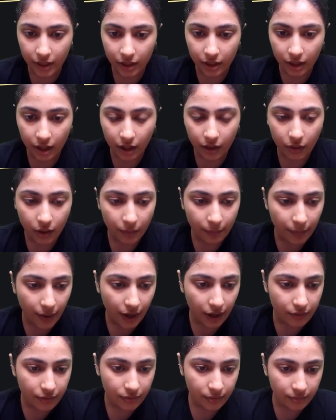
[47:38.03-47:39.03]
Now
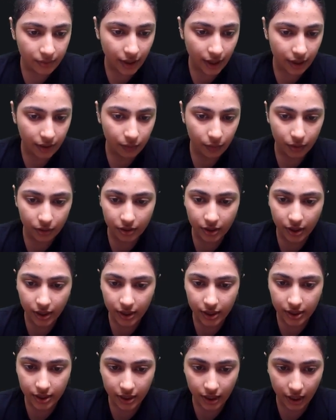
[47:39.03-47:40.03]
apart from that, what they
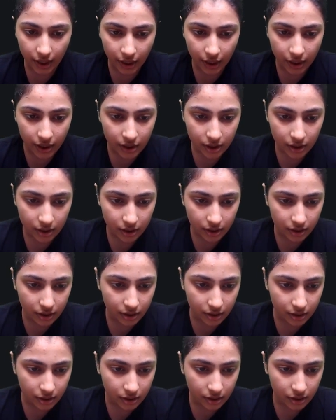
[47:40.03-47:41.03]
are saying,
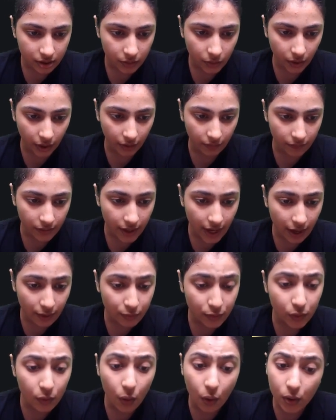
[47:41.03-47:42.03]
okay, we
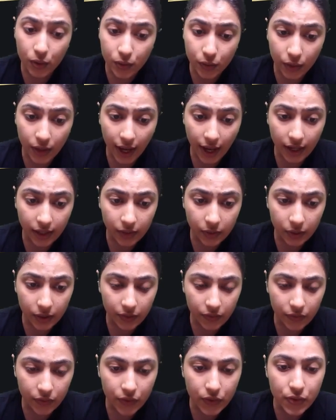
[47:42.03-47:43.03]
have to also
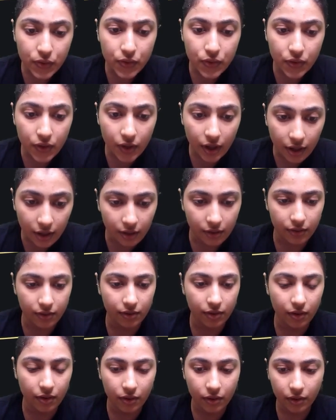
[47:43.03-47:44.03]
calculate the share.
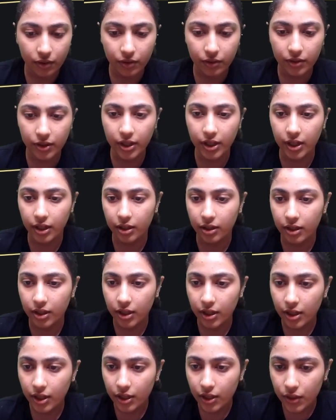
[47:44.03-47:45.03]
Alright.
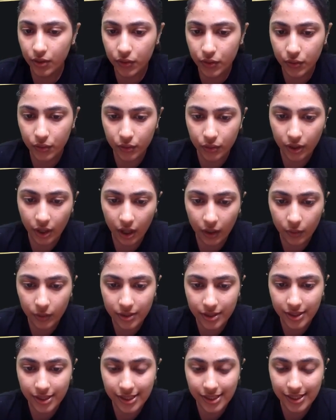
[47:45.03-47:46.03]
So now
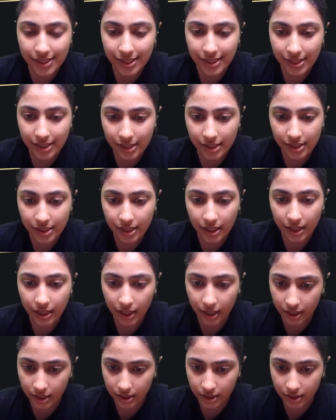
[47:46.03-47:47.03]
since this is our
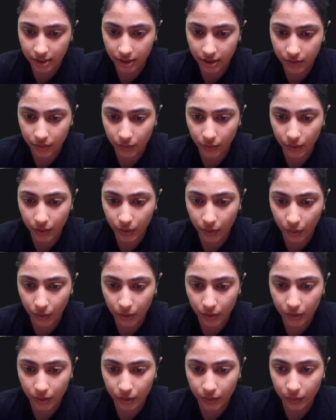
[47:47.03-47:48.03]
answer, so in
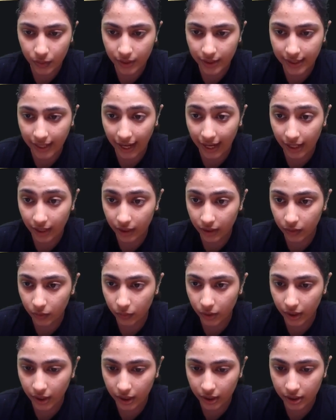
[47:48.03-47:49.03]
order to
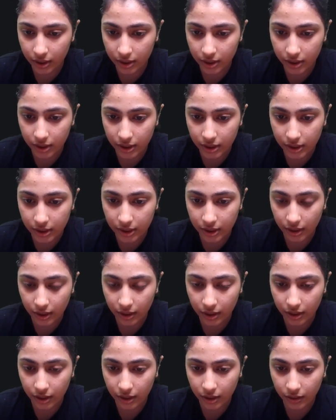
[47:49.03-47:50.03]
calculate it,
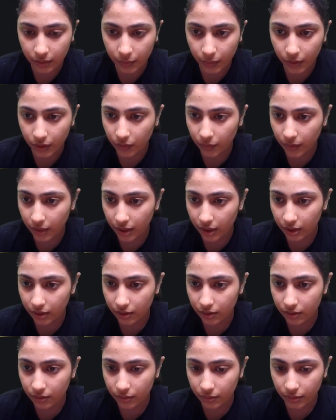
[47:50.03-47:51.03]
what we
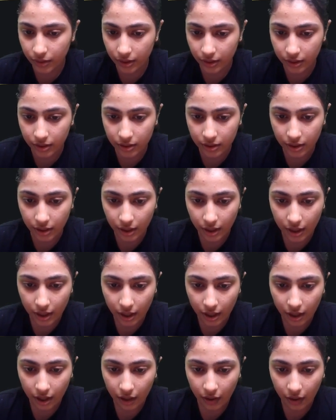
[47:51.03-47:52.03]
can do is,
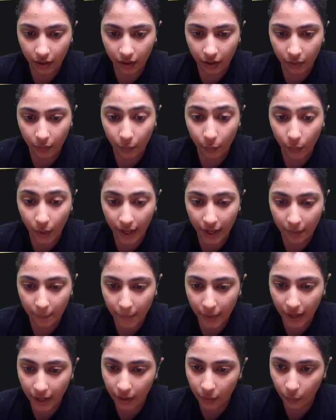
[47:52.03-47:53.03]
one
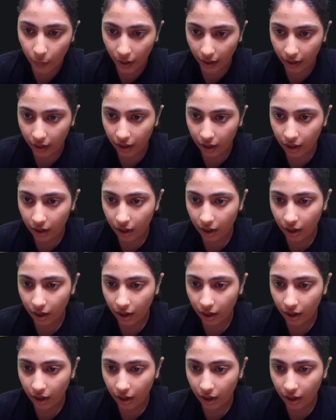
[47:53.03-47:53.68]
by one,